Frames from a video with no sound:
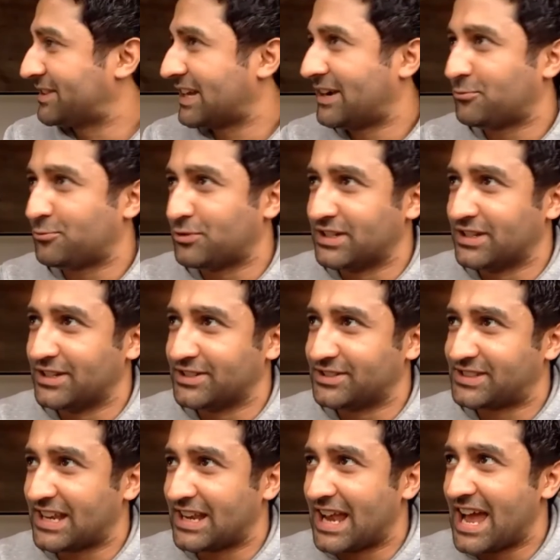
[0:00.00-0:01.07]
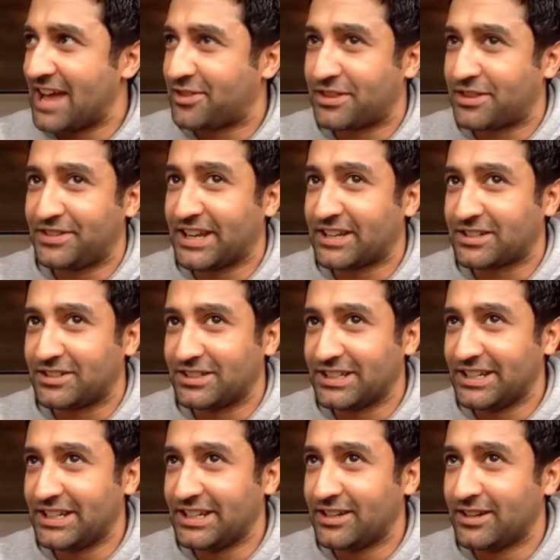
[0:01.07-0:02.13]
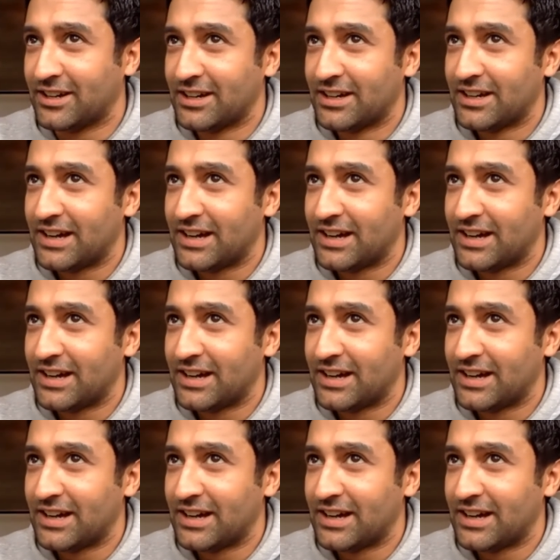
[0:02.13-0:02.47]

that was ethnically